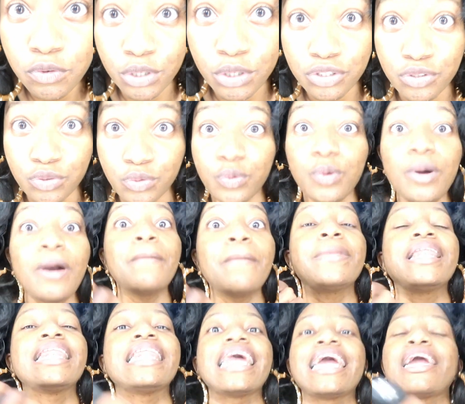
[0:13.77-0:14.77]
you want to.
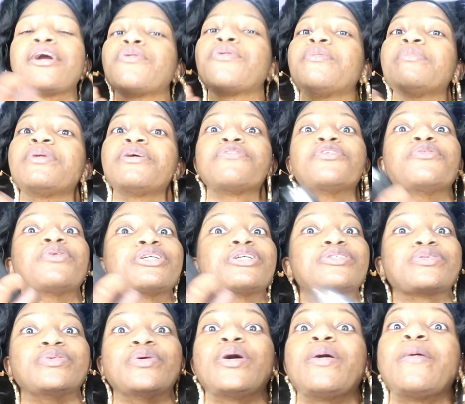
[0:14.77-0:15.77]
Play with me if you
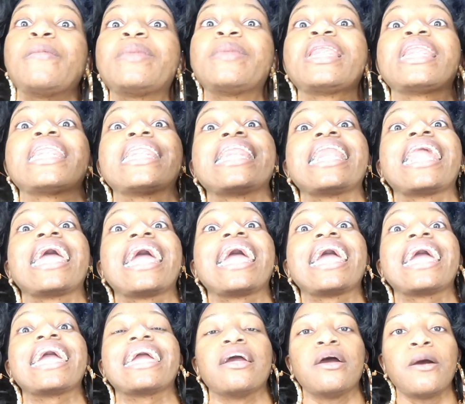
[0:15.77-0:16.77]
want to.
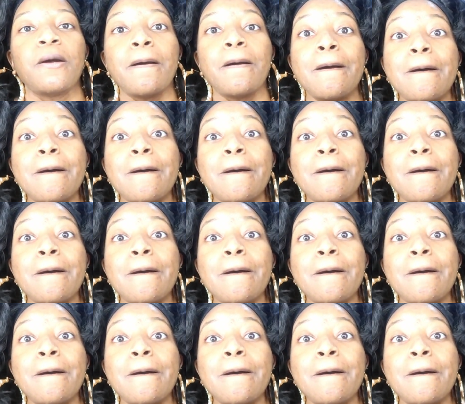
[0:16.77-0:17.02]
Play.